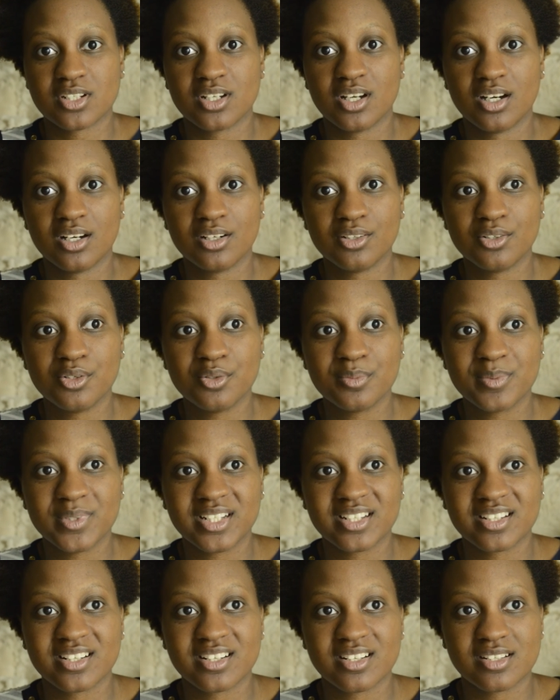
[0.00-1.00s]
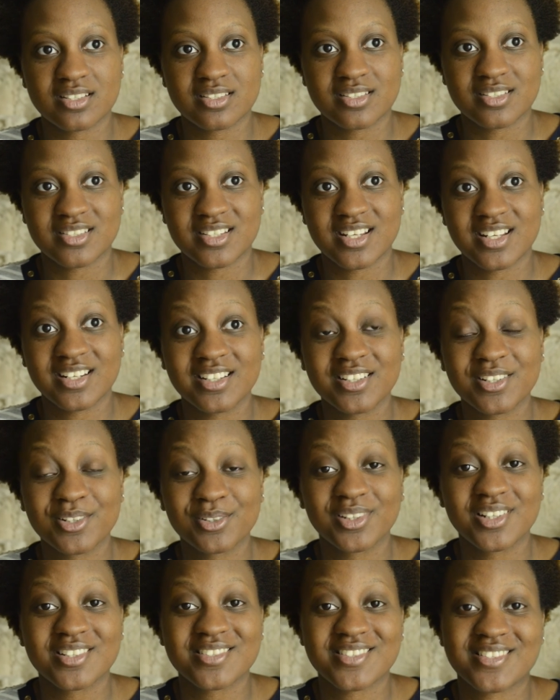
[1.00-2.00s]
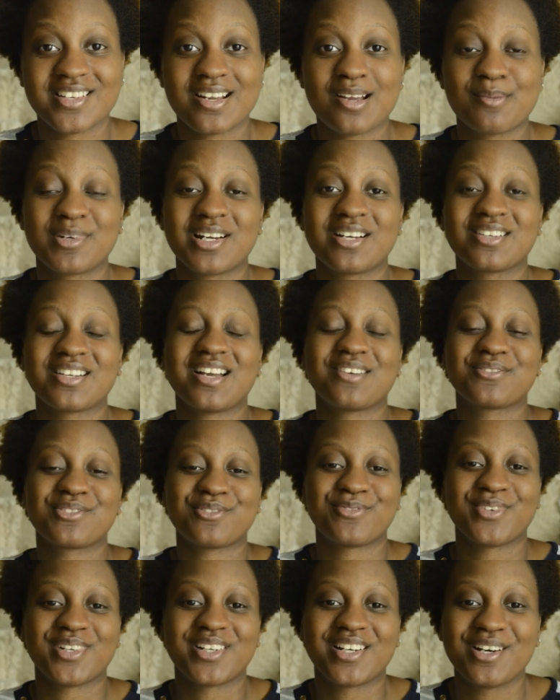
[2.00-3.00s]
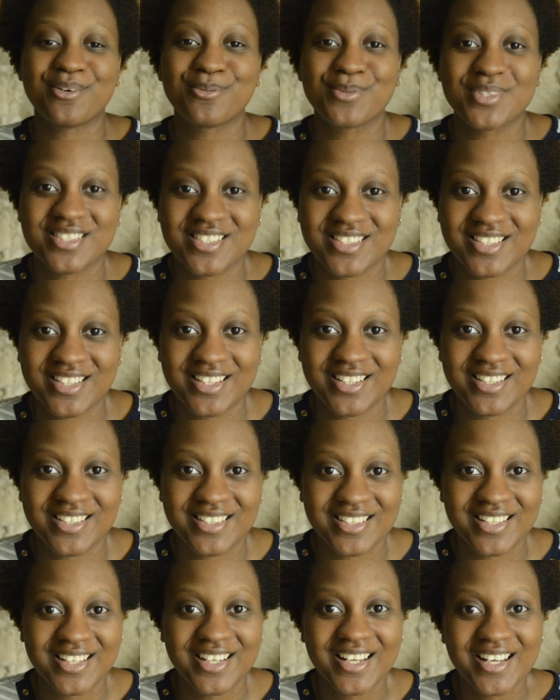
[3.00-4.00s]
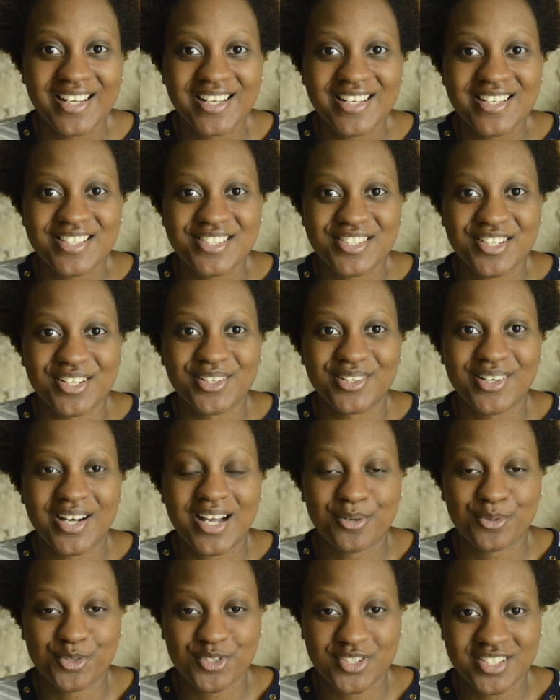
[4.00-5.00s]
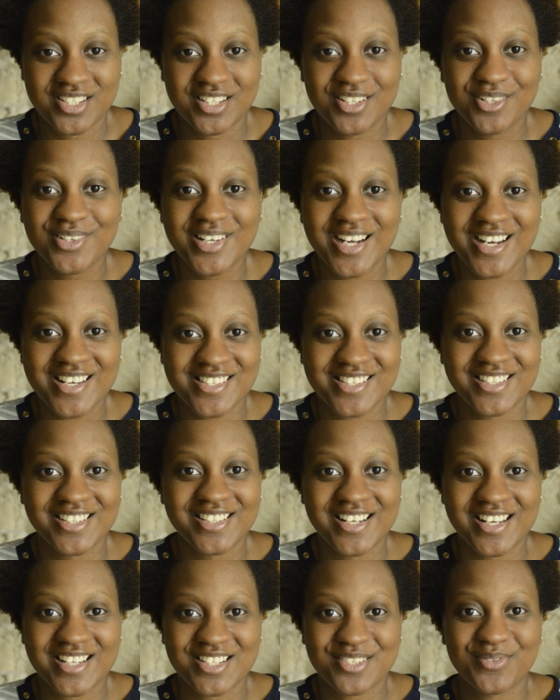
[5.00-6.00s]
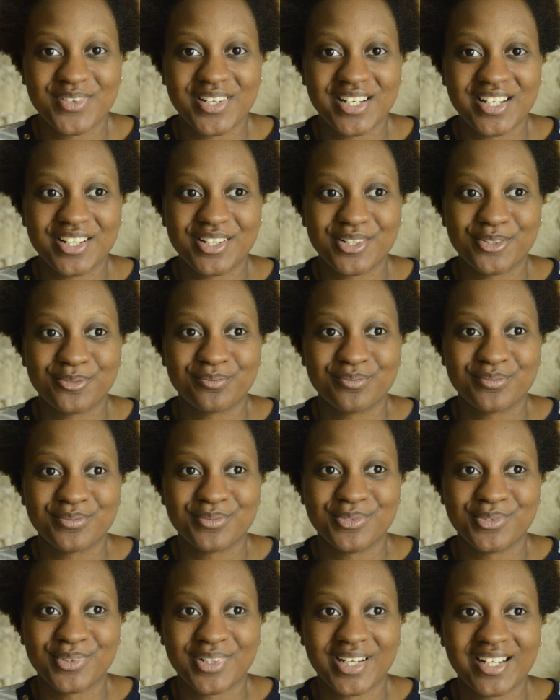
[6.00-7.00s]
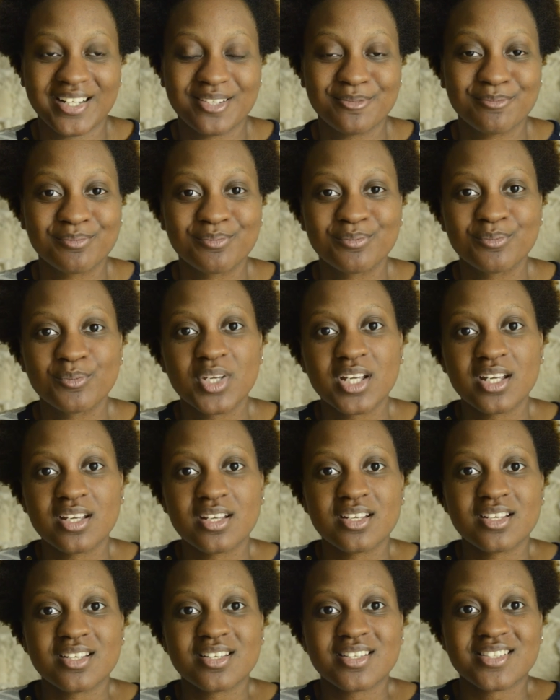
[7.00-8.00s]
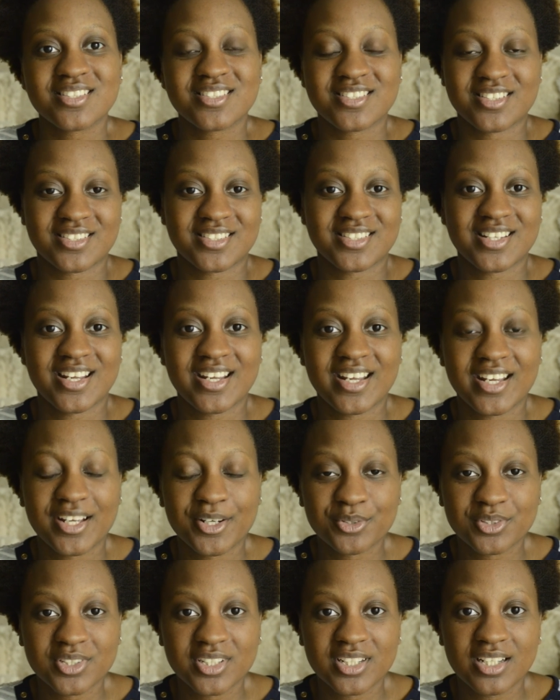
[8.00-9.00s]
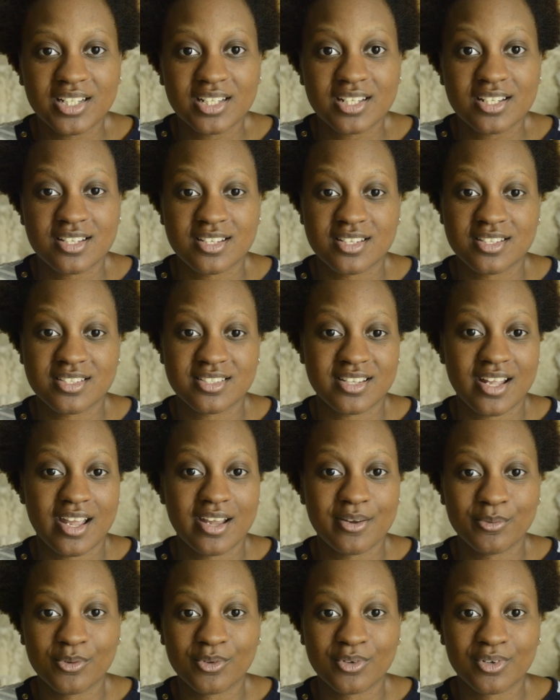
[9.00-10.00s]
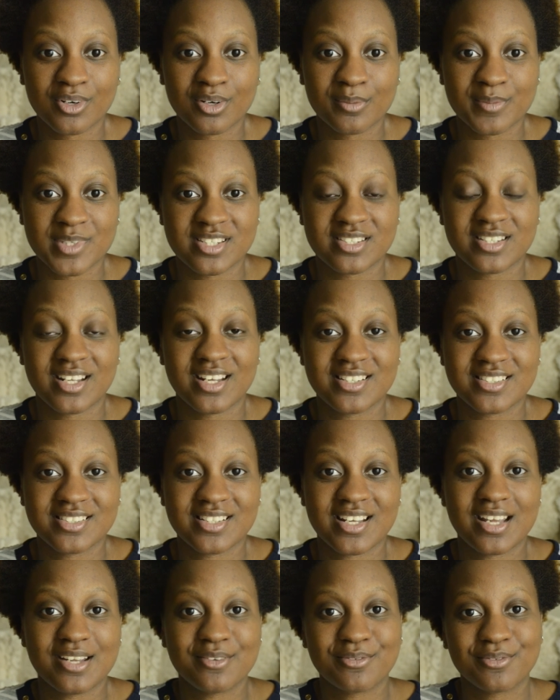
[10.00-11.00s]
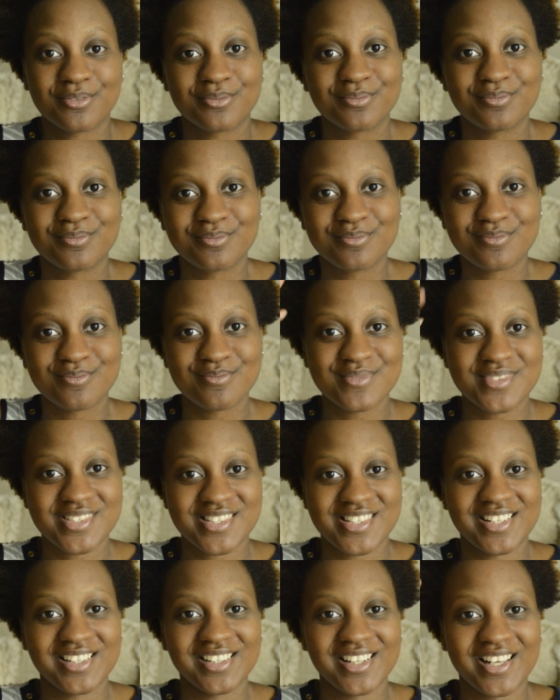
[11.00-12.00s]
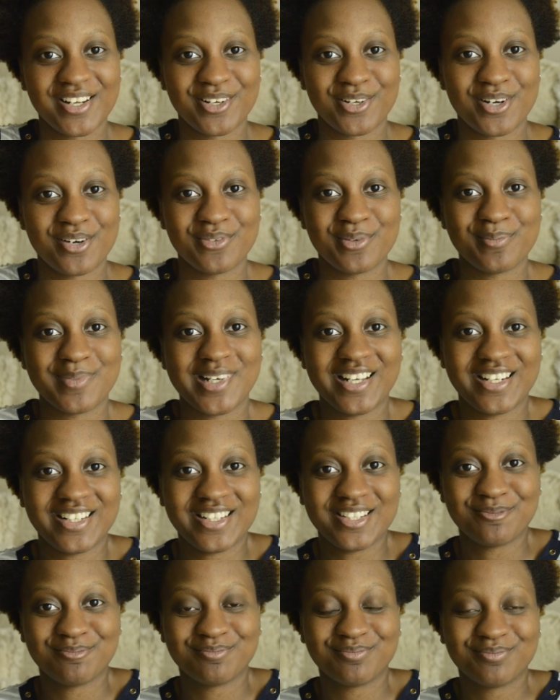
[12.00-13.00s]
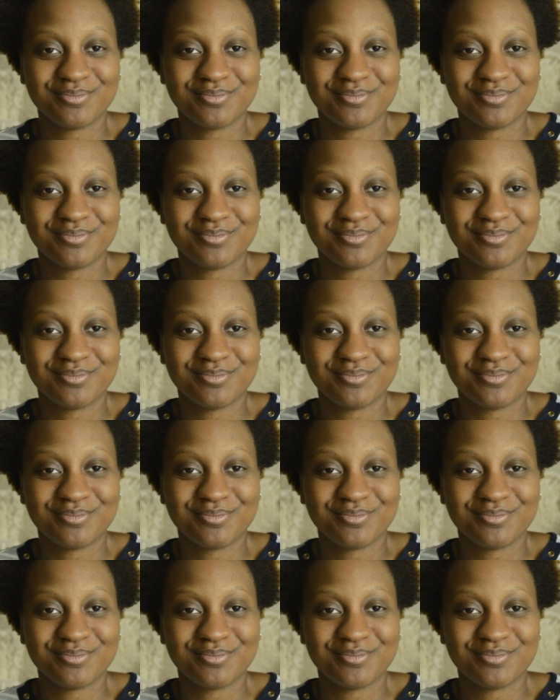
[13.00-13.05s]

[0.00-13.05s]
go because it's getting near lunchtime and I have to figure out what to eat. So I will see you guys in the next video, okay? Just stay healthy, stay warm, and stay safe. See you later, everybody.